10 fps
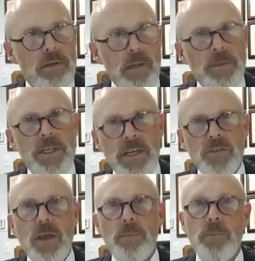let me take
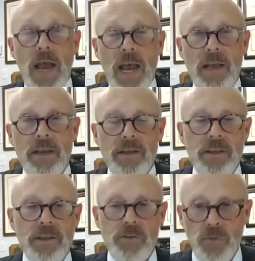a step back in
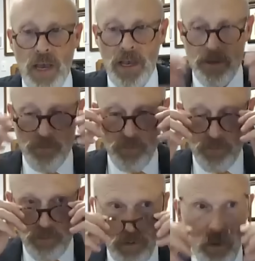these
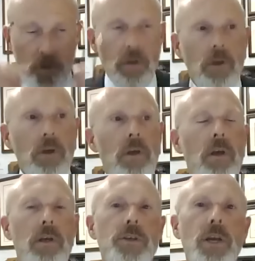facts.
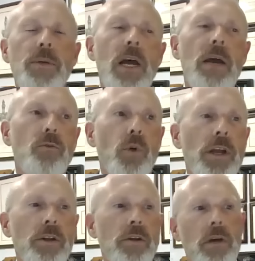Sometimes
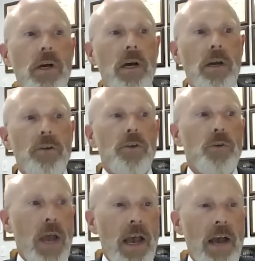when
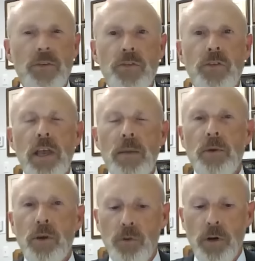you have a
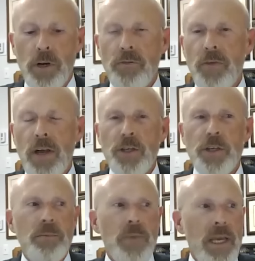statement or a
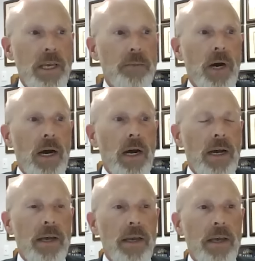confession made
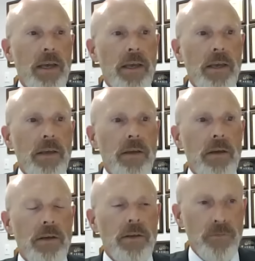by a,
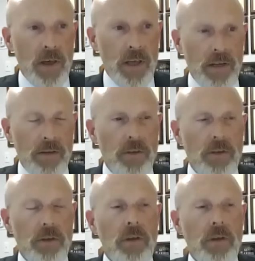a defendant,